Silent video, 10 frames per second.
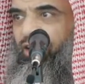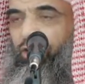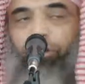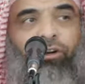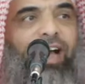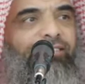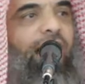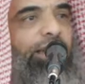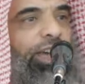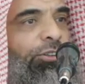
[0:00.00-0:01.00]
You're not
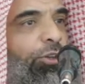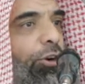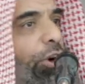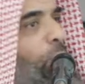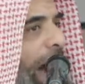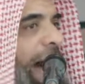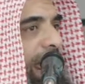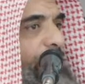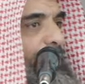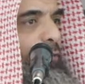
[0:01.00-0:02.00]
talking to your
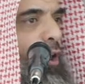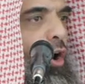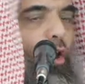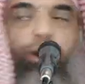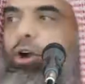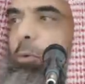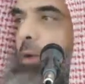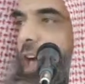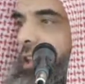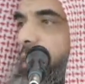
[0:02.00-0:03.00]
wife or your
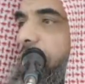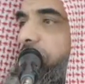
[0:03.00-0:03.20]
brother or